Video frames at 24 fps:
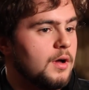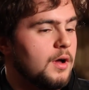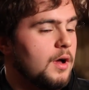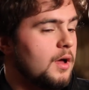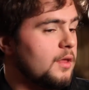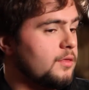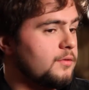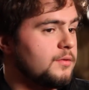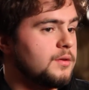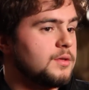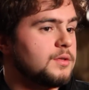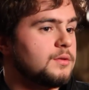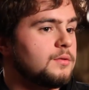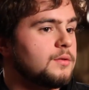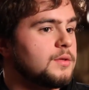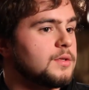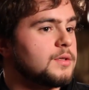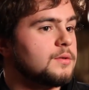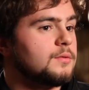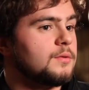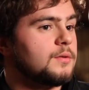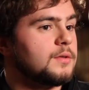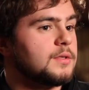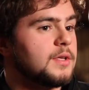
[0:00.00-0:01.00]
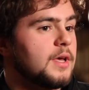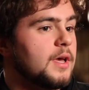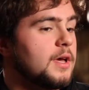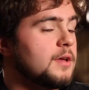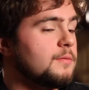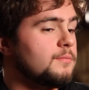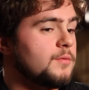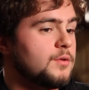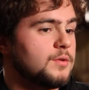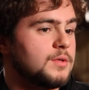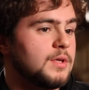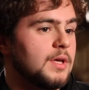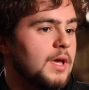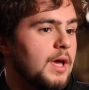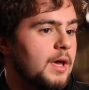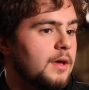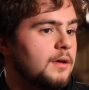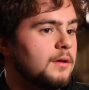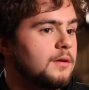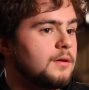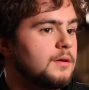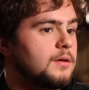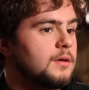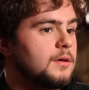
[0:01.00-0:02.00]
all three SUNY schools that had music
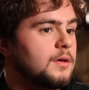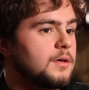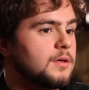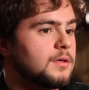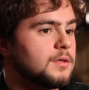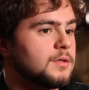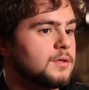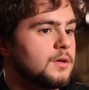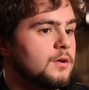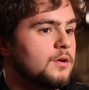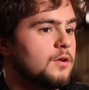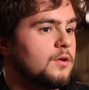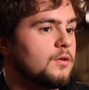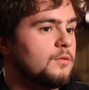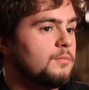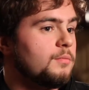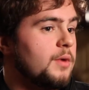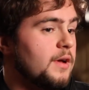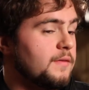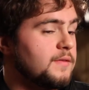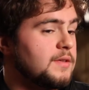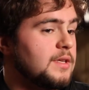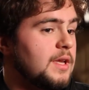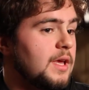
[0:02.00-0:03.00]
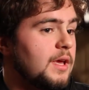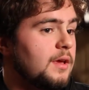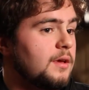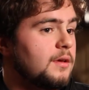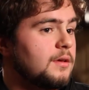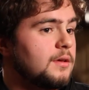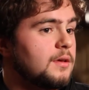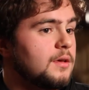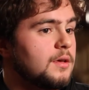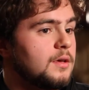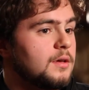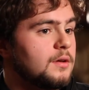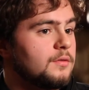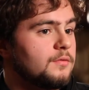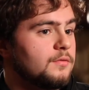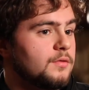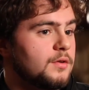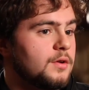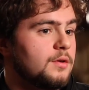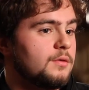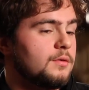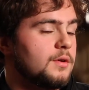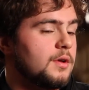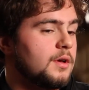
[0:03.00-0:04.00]
ed. So Buffalo State,
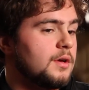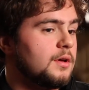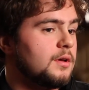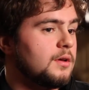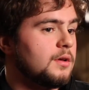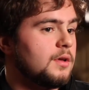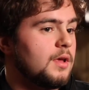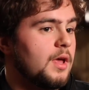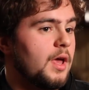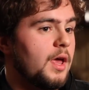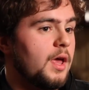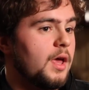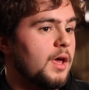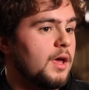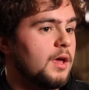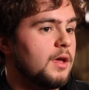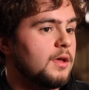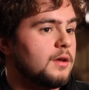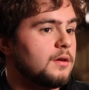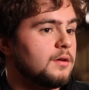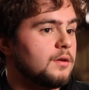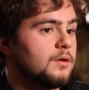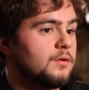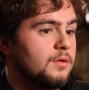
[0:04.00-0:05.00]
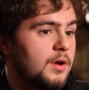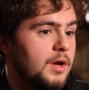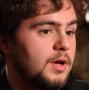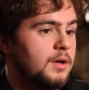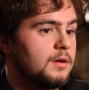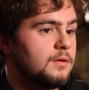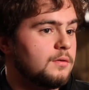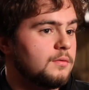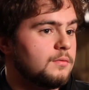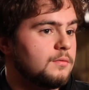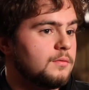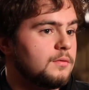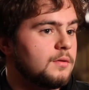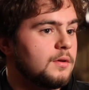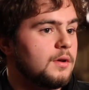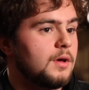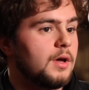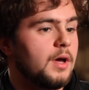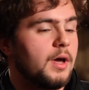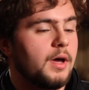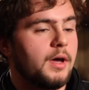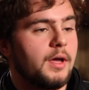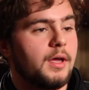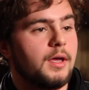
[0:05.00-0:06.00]
Fredonia, and Crane.
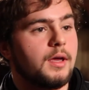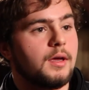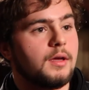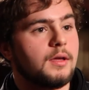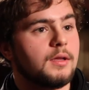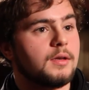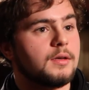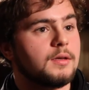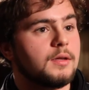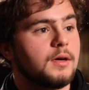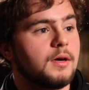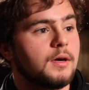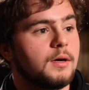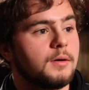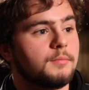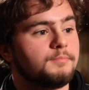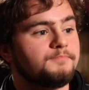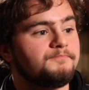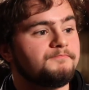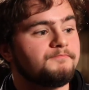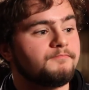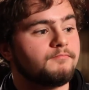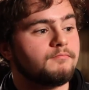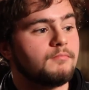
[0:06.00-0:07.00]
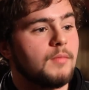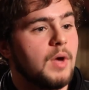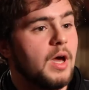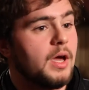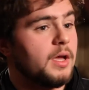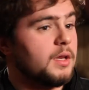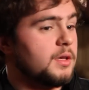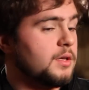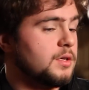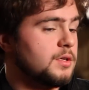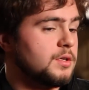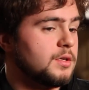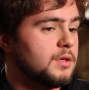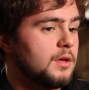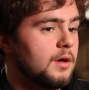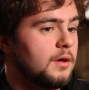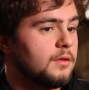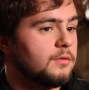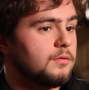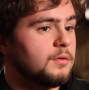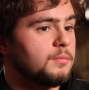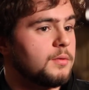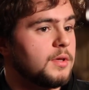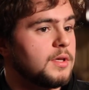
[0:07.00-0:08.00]
And I auditioned to all
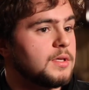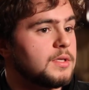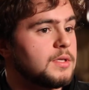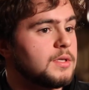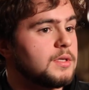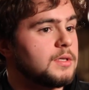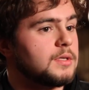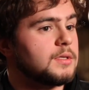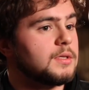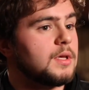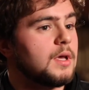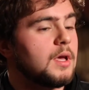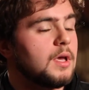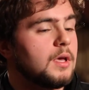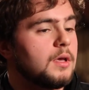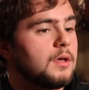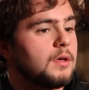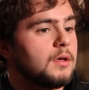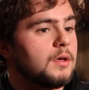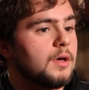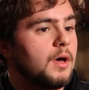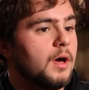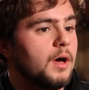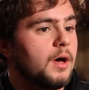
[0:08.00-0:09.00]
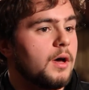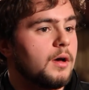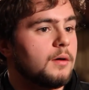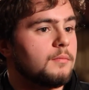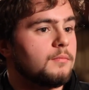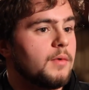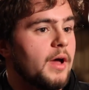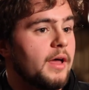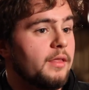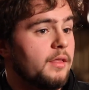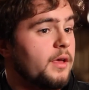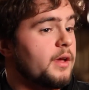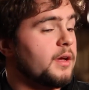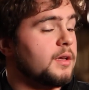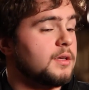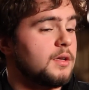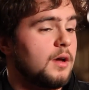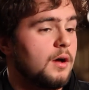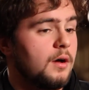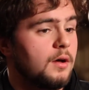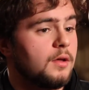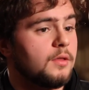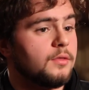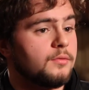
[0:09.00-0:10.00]
three places. I liked
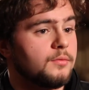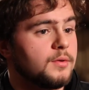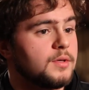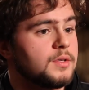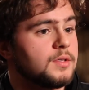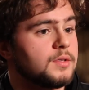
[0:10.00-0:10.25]
all three